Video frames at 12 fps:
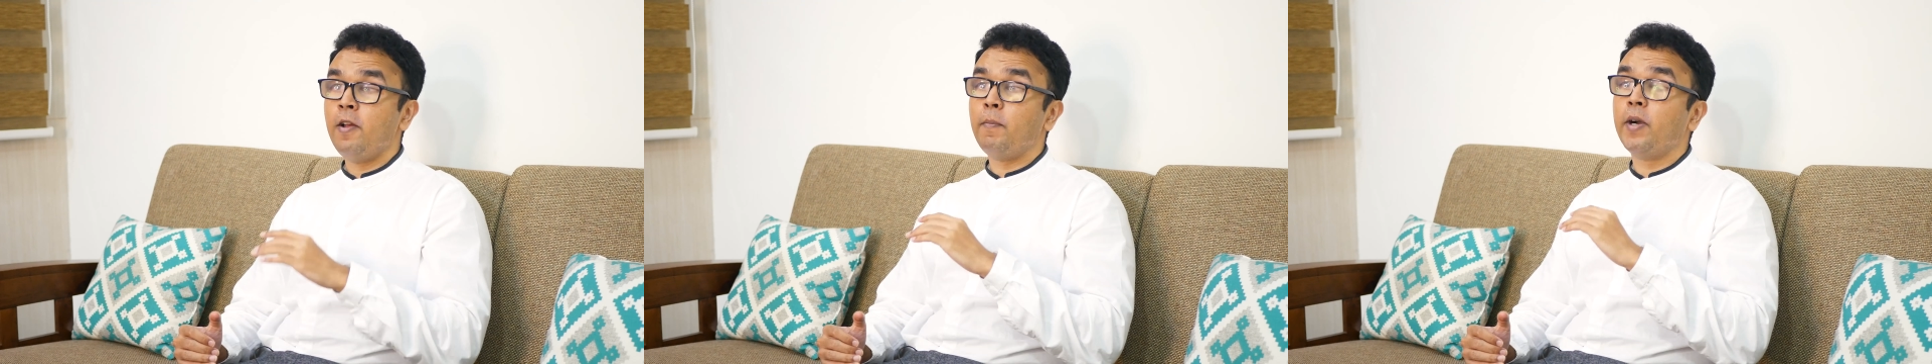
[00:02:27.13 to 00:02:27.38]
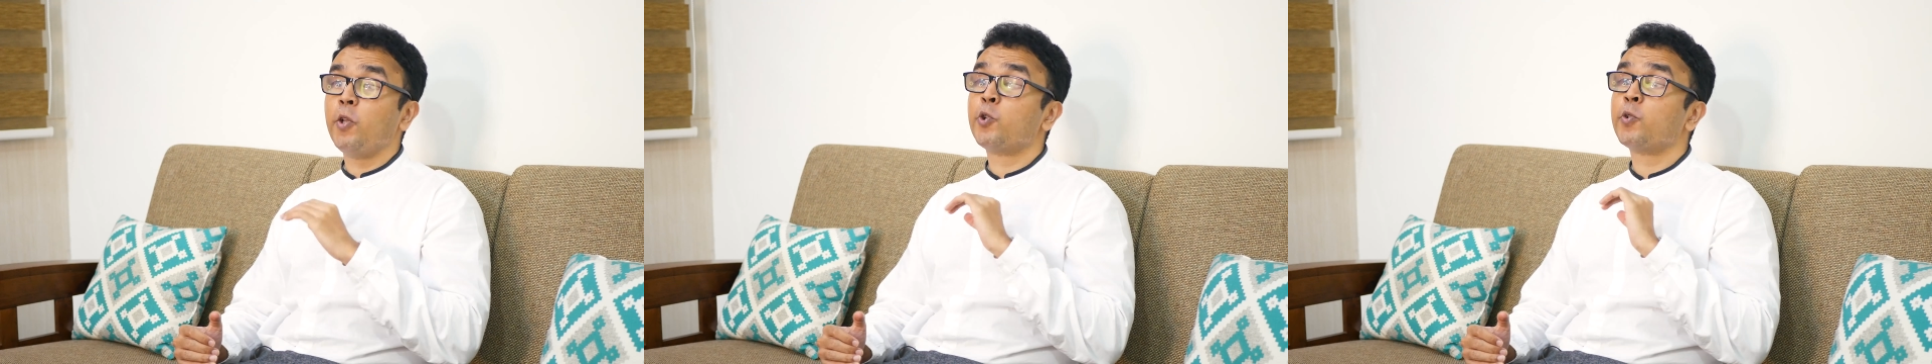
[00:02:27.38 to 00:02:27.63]

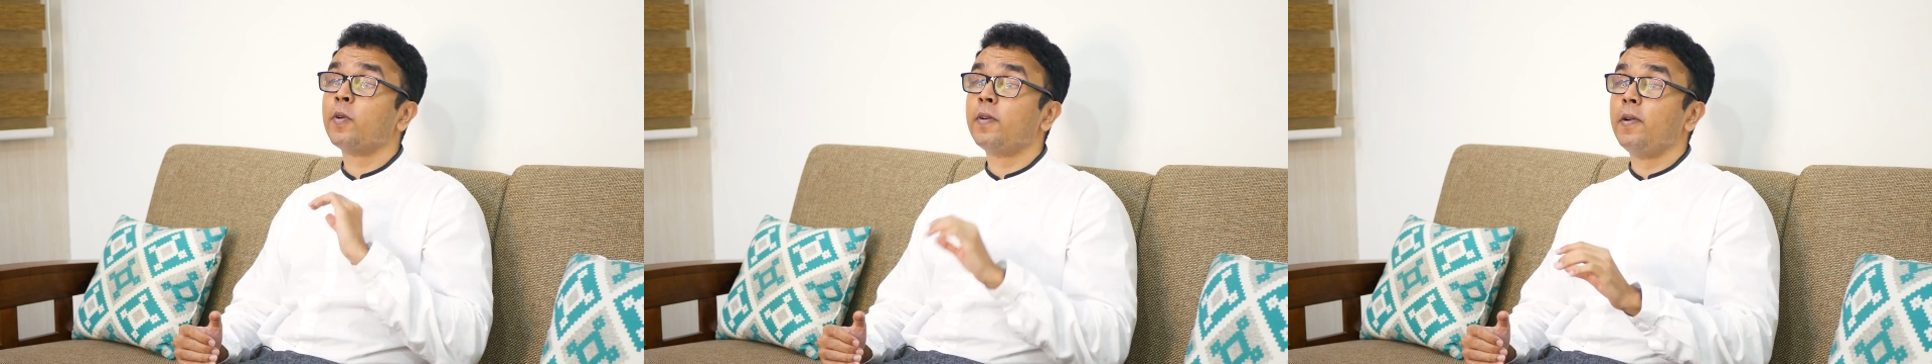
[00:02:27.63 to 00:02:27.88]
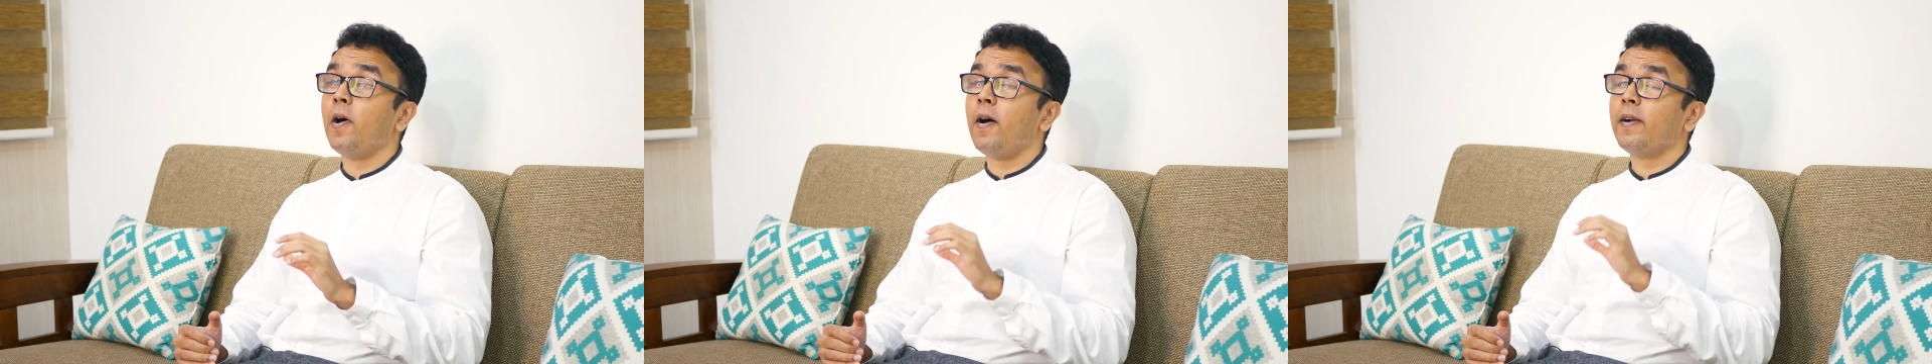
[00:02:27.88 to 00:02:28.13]
but you
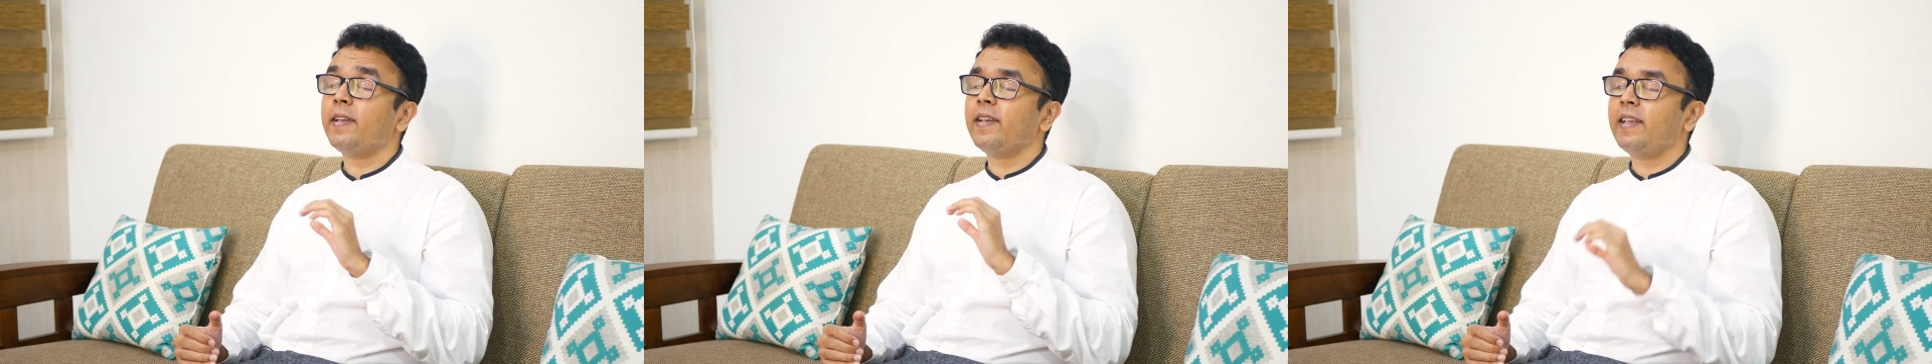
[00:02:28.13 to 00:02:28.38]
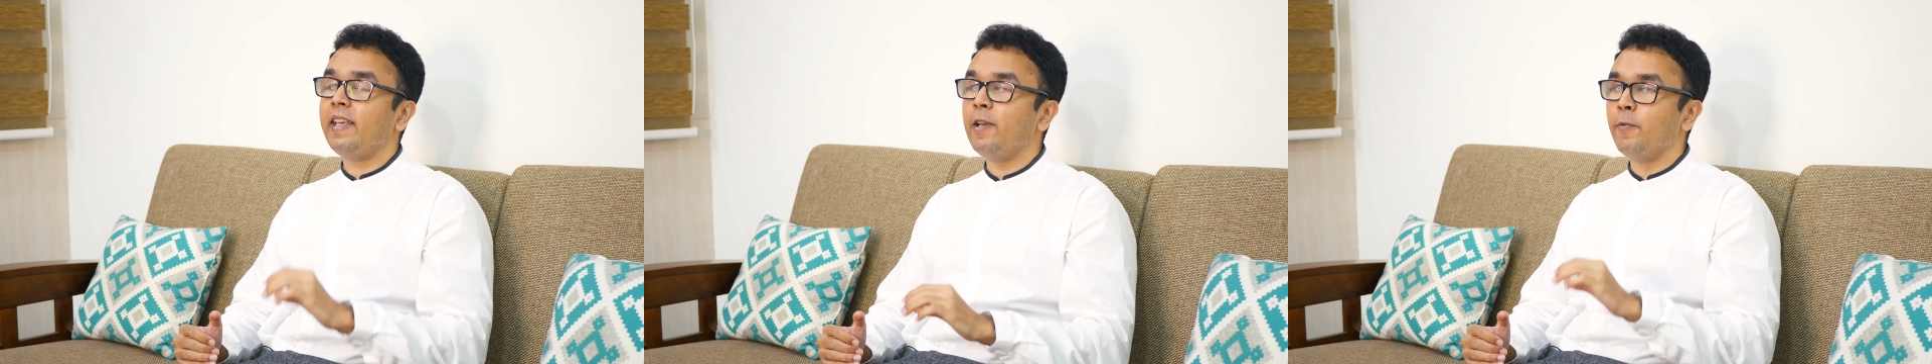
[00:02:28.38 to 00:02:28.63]
should not
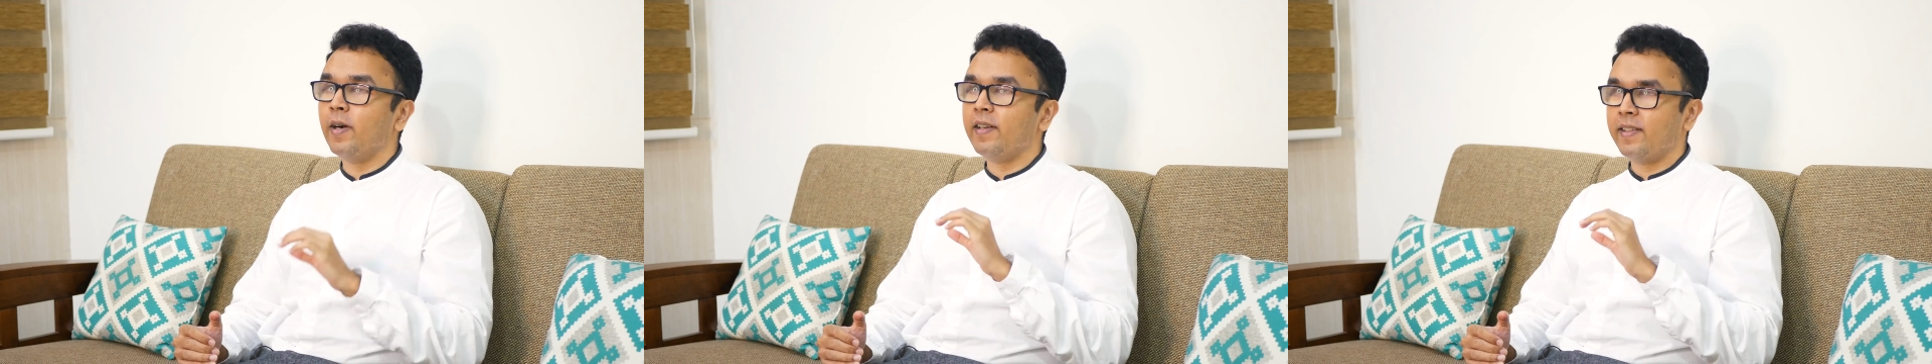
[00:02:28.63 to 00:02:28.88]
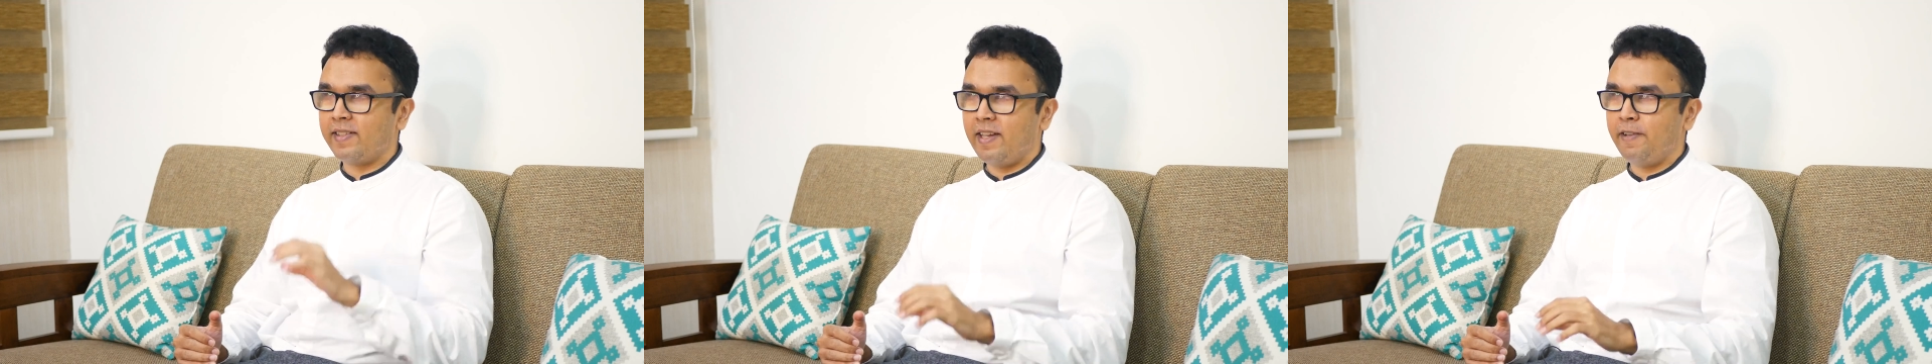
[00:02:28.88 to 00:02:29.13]

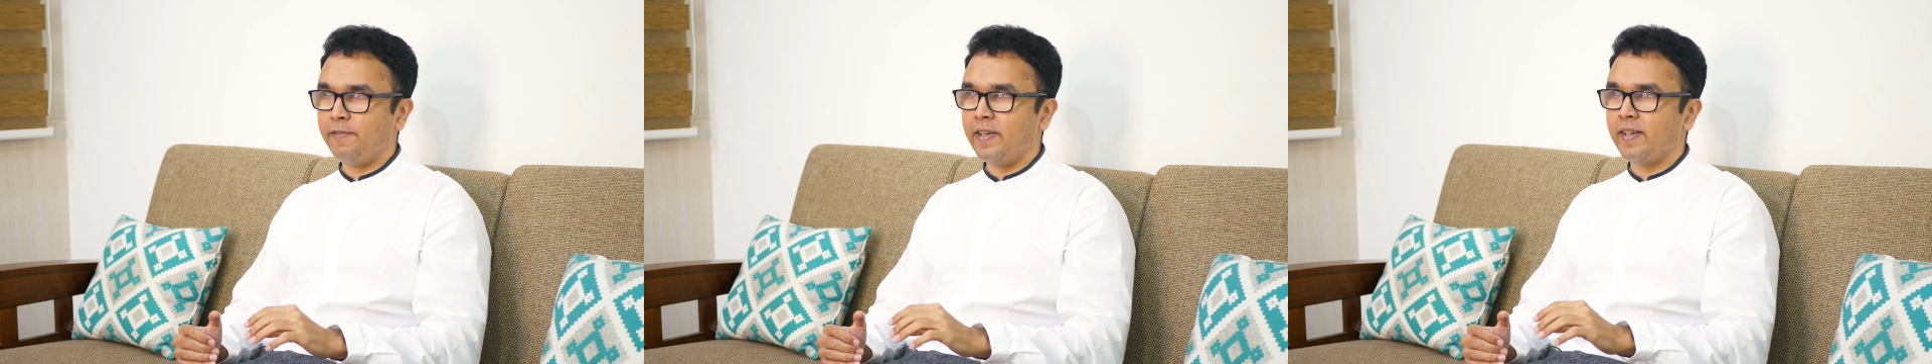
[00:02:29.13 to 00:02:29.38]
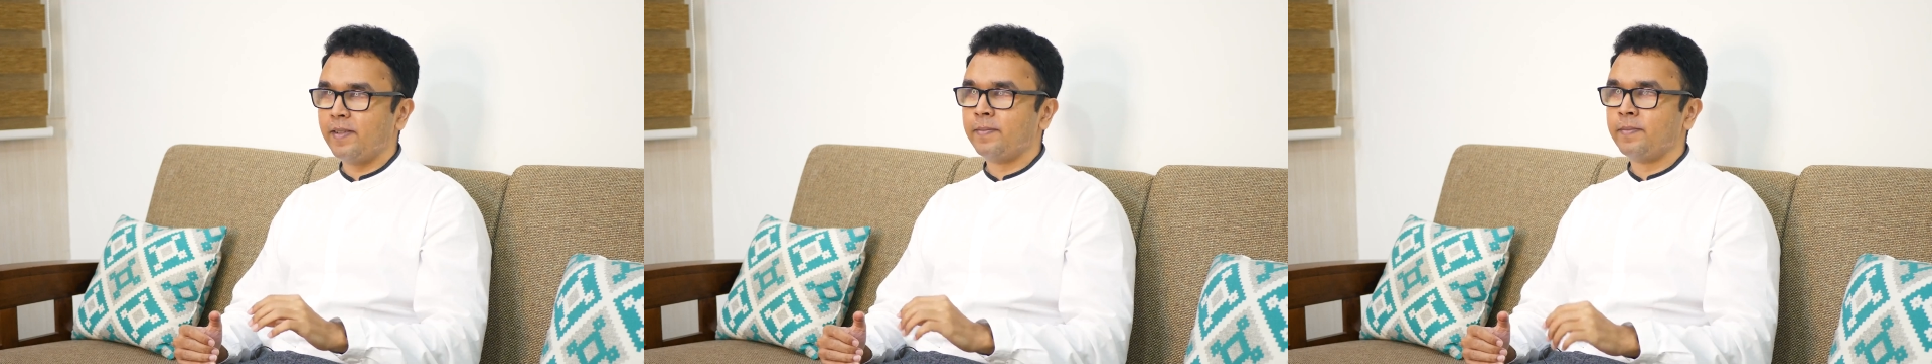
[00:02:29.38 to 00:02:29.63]
keyword stuff it.